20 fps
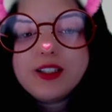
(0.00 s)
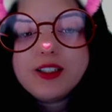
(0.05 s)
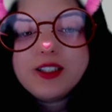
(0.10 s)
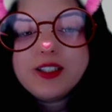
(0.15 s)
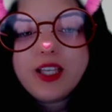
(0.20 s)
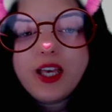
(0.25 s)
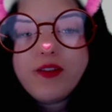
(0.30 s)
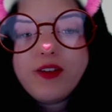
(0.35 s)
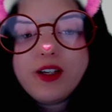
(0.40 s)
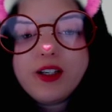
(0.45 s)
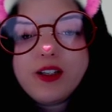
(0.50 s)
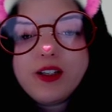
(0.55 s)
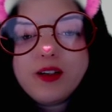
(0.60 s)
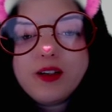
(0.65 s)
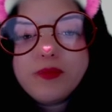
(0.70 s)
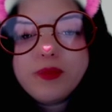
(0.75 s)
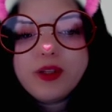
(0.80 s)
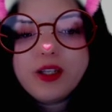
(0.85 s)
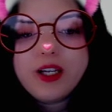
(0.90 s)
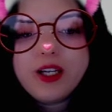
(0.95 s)
7
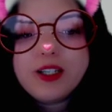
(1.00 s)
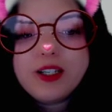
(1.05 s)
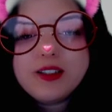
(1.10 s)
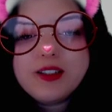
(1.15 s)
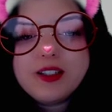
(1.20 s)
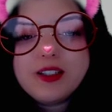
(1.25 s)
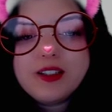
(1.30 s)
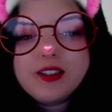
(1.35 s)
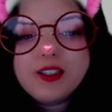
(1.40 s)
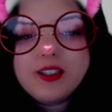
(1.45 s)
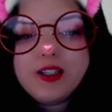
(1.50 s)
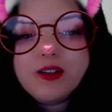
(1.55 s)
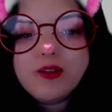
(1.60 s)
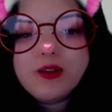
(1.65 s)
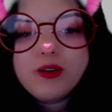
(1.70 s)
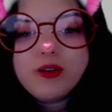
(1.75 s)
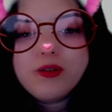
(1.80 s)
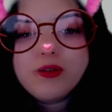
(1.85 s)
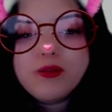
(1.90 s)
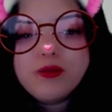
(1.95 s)
plus
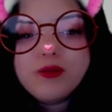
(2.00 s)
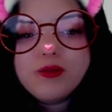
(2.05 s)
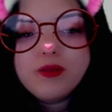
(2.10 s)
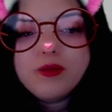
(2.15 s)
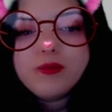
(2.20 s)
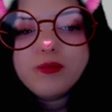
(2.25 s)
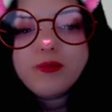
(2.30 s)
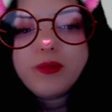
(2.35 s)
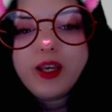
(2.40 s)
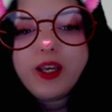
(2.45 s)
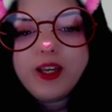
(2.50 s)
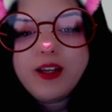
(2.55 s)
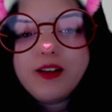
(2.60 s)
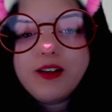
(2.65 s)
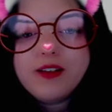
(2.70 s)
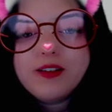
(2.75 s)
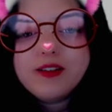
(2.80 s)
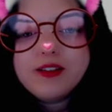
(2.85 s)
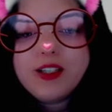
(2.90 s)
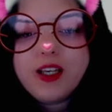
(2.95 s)
0
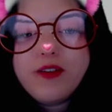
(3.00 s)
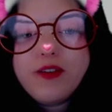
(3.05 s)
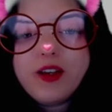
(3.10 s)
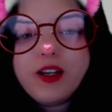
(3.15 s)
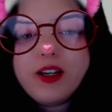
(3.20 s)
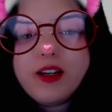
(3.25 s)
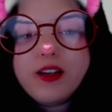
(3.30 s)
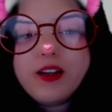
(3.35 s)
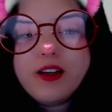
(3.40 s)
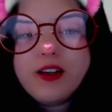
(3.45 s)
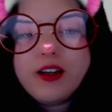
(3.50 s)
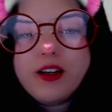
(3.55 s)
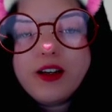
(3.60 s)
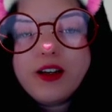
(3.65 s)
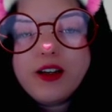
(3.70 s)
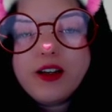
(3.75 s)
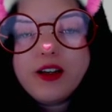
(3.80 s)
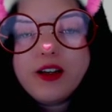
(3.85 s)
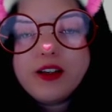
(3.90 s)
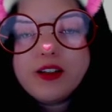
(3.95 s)
made 7.
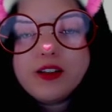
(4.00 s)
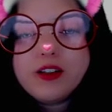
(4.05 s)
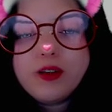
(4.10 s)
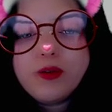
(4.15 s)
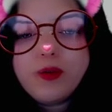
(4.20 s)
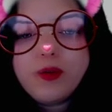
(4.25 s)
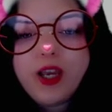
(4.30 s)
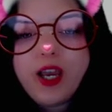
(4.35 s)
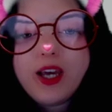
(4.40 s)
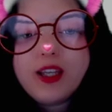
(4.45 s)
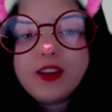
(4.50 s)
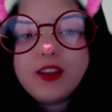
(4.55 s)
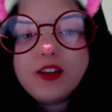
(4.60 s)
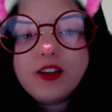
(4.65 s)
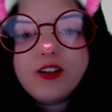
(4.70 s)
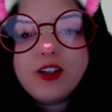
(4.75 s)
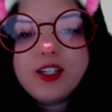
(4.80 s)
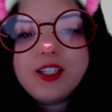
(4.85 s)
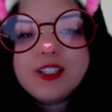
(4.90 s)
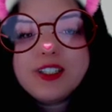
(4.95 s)
So we had
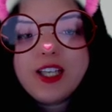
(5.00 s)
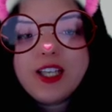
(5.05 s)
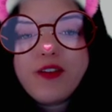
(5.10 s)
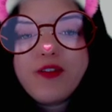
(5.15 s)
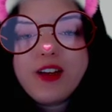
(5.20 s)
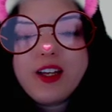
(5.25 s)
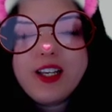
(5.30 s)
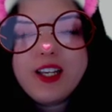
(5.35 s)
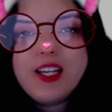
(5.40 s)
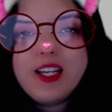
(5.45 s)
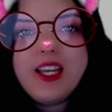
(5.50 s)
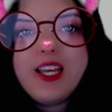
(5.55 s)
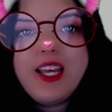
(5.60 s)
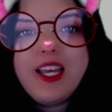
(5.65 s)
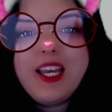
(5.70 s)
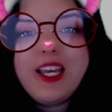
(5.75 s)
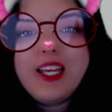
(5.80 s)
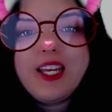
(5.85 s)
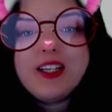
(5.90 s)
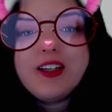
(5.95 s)
37
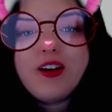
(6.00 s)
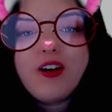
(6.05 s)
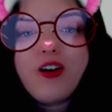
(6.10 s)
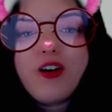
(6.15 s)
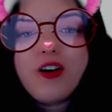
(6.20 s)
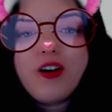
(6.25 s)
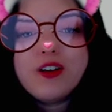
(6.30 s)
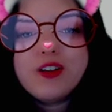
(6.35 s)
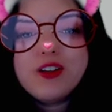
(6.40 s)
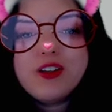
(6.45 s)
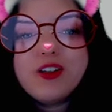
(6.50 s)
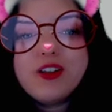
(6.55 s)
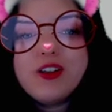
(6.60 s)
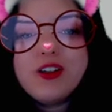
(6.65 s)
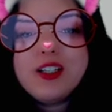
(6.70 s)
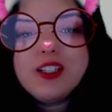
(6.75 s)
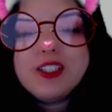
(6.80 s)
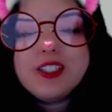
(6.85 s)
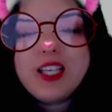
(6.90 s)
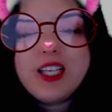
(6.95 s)
in all,
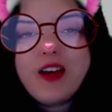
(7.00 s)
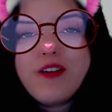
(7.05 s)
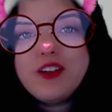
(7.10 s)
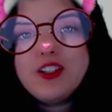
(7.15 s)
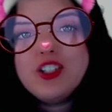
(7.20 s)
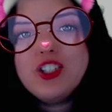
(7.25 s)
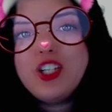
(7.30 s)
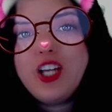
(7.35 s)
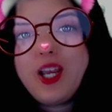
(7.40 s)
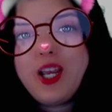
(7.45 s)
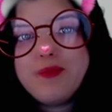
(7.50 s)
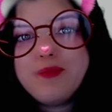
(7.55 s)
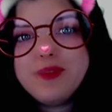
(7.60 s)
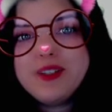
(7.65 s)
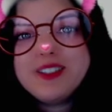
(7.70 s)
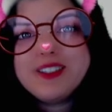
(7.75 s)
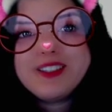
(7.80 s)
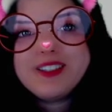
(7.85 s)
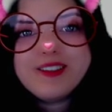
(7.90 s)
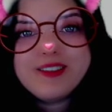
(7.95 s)
37
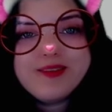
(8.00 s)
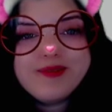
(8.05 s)
shapes.